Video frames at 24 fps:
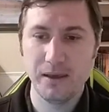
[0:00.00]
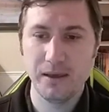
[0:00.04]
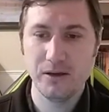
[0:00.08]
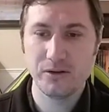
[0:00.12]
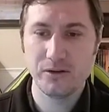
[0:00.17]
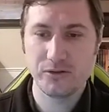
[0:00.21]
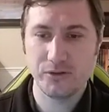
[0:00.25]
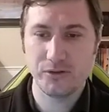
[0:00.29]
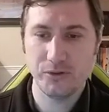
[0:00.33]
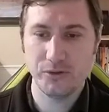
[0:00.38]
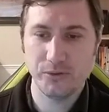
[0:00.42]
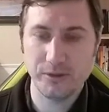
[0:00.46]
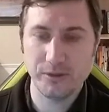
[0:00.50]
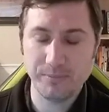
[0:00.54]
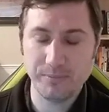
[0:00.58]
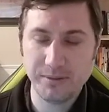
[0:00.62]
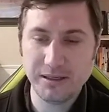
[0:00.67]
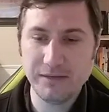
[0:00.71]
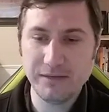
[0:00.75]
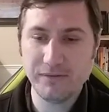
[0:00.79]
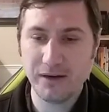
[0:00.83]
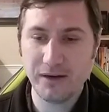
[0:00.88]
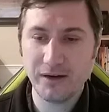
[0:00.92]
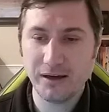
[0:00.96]
So the
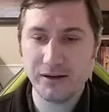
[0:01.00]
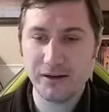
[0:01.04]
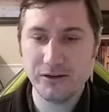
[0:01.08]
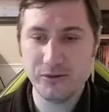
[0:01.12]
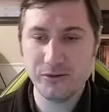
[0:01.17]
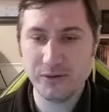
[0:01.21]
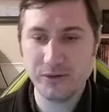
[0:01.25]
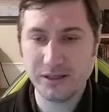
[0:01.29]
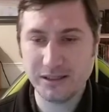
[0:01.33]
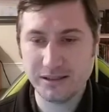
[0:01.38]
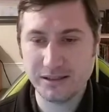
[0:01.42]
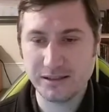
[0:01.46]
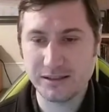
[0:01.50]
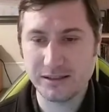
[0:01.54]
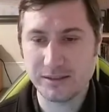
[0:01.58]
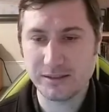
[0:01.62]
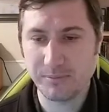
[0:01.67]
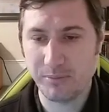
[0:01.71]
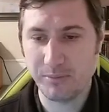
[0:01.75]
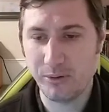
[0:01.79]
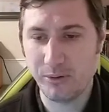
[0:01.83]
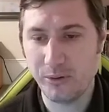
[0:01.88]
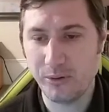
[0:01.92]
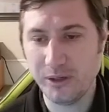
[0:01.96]
p-value is
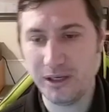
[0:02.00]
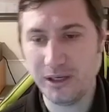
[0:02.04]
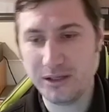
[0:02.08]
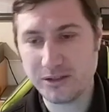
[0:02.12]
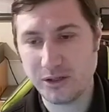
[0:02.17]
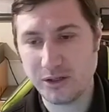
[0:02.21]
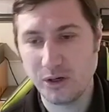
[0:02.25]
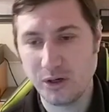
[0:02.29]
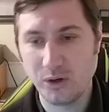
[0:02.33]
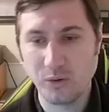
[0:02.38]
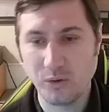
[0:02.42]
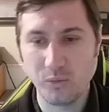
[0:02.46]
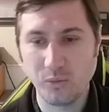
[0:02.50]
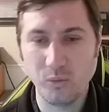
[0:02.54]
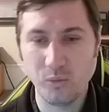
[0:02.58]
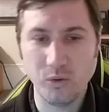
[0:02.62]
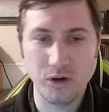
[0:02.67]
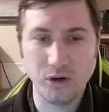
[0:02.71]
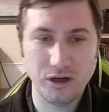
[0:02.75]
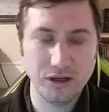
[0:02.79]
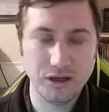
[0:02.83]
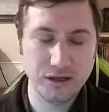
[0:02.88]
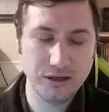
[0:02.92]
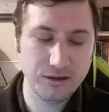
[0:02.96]

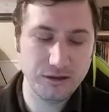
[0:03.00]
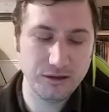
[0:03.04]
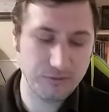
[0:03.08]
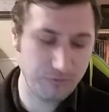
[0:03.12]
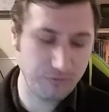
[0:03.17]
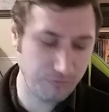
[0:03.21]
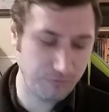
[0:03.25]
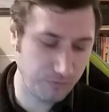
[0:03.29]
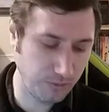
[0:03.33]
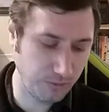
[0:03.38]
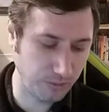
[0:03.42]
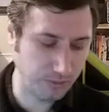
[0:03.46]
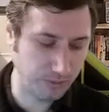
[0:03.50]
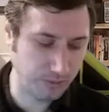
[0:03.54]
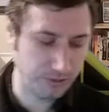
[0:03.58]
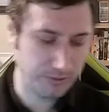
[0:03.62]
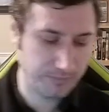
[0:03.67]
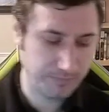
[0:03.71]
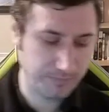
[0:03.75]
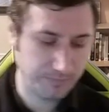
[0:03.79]
0.14.